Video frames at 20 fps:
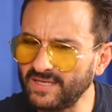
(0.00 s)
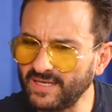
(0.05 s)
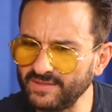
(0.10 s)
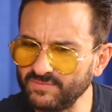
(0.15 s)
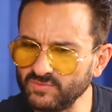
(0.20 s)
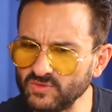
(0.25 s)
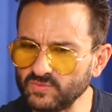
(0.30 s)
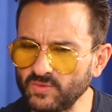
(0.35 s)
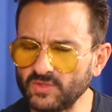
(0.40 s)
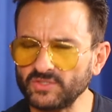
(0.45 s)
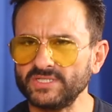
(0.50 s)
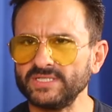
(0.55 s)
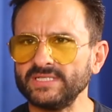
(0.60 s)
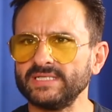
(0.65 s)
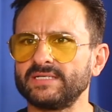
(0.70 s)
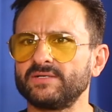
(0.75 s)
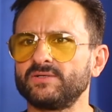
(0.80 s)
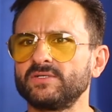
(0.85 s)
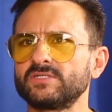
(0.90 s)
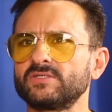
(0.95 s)
I was
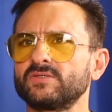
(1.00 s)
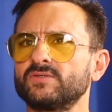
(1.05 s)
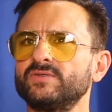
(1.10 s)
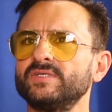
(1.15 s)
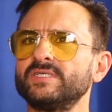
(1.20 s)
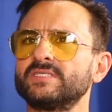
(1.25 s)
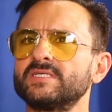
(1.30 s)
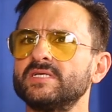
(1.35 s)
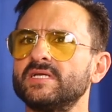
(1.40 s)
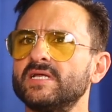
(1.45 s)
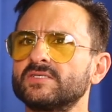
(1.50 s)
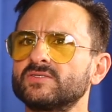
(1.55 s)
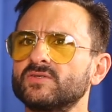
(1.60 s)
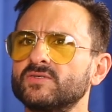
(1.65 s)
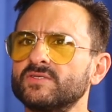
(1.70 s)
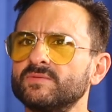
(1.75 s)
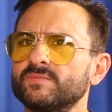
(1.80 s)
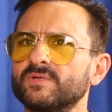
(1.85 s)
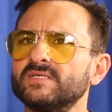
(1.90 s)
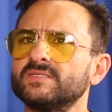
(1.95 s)
watching it also recently. I
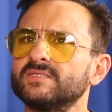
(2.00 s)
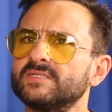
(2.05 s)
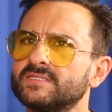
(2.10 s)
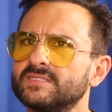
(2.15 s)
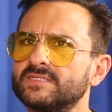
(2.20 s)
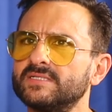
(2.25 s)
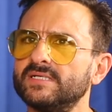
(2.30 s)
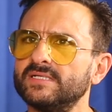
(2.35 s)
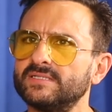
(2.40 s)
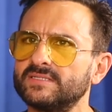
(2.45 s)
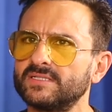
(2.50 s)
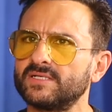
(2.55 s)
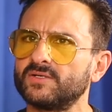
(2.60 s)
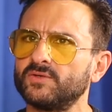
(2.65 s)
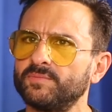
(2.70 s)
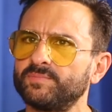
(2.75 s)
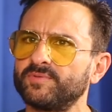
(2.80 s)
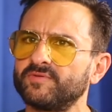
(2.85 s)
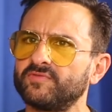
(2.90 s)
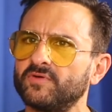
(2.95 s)
saw some clips. It's a
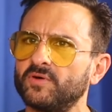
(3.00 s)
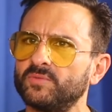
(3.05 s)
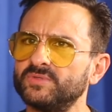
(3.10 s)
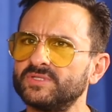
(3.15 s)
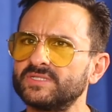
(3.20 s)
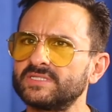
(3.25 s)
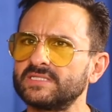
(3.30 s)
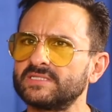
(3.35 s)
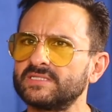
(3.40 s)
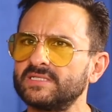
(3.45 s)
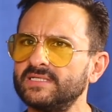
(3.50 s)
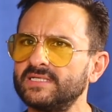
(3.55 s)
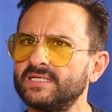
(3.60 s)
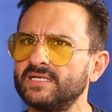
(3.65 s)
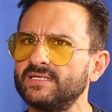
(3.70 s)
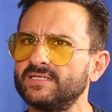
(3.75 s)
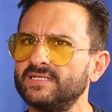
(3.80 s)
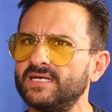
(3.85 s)
good performance. It's a little